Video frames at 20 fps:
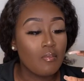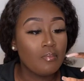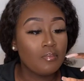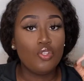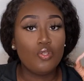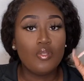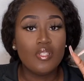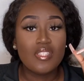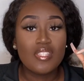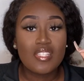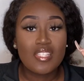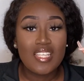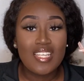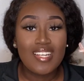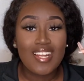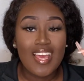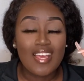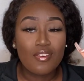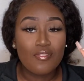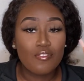you can see
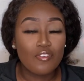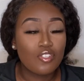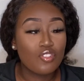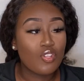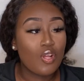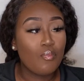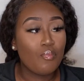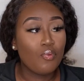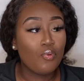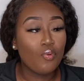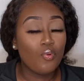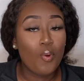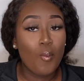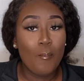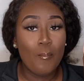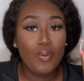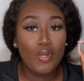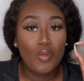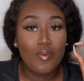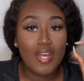like, for example,
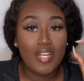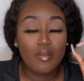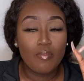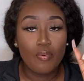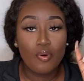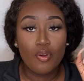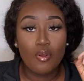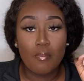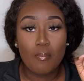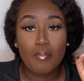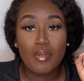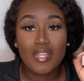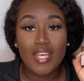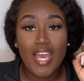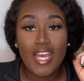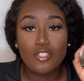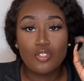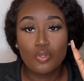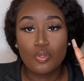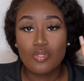blue at the bottom, but the
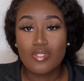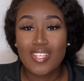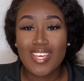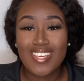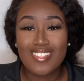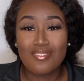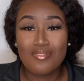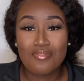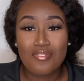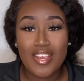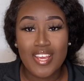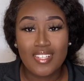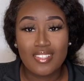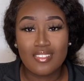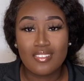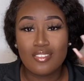actual set is red.